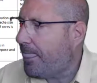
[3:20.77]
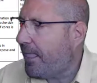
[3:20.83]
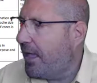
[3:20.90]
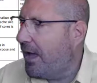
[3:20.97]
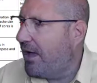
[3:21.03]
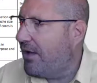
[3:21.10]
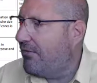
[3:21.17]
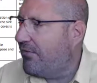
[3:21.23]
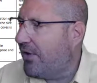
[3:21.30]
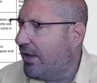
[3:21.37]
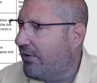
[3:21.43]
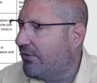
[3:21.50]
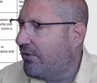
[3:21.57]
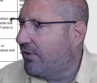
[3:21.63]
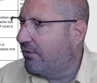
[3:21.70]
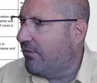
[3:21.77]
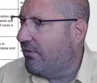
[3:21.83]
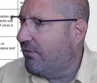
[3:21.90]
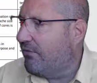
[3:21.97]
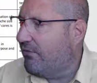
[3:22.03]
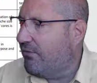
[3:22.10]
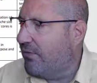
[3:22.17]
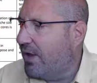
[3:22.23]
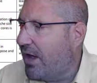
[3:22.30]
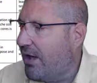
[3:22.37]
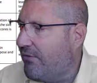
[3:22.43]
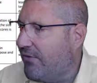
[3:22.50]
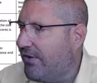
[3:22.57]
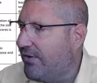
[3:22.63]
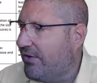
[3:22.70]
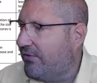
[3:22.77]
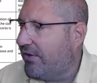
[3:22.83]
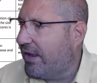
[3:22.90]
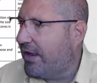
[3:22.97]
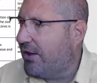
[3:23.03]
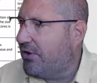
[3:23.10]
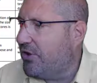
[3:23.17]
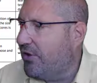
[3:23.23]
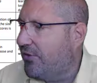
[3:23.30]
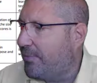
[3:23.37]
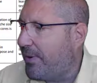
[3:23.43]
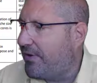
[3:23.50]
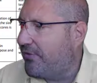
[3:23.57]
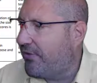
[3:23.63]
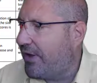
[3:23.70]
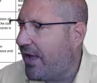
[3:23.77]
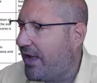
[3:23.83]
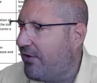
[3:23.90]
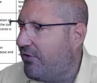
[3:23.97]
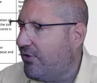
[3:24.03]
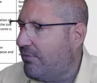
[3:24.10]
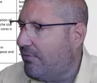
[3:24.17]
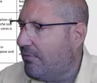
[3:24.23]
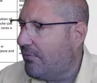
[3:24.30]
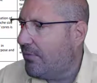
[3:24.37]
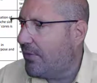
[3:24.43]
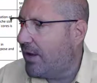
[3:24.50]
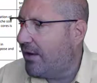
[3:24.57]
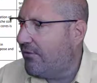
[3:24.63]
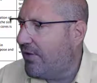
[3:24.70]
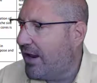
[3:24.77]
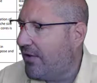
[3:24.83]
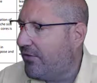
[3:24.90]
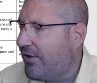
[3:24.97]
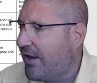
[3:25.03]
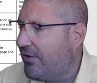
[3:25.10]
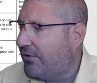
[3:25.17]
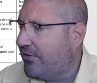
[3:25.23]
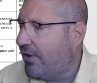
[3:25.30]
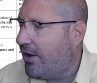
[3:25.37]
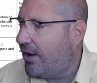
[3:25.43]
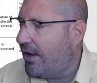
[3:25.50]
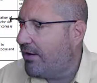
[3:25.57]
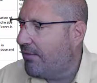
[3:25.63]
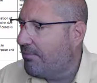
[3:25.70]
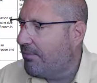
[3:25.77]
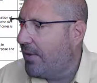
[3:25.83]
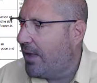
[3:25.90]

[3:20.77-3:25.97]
that this is the new specification on the left-hand side,